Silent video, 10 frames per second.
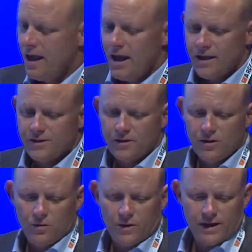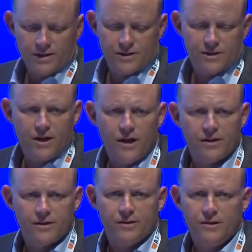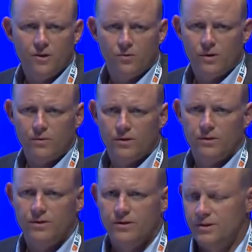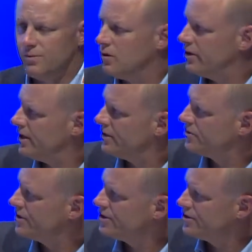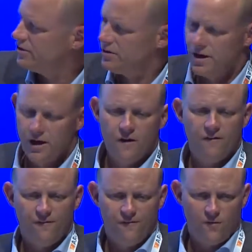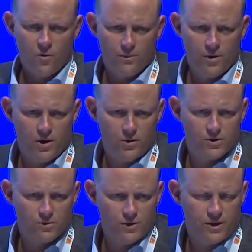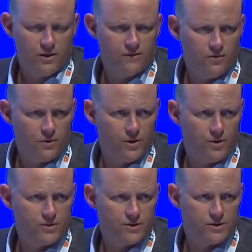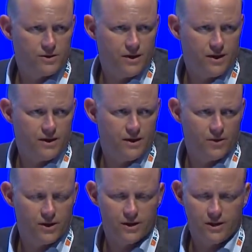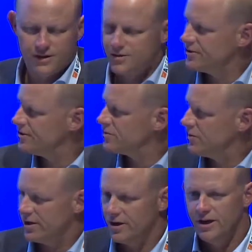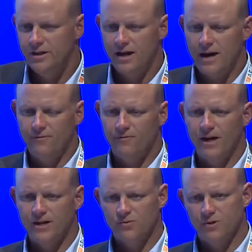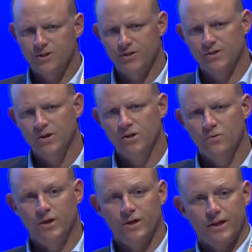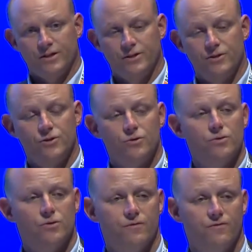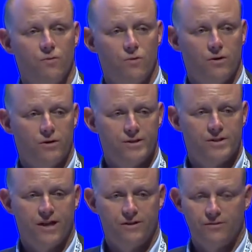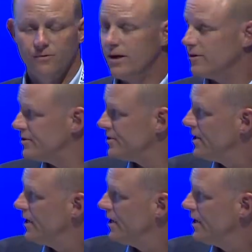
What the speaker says: And so when I started, we were deploying traditional four-post, what we call four-post networking clusters, where top-of-rack switches would connect to 2 or 4 standard routers.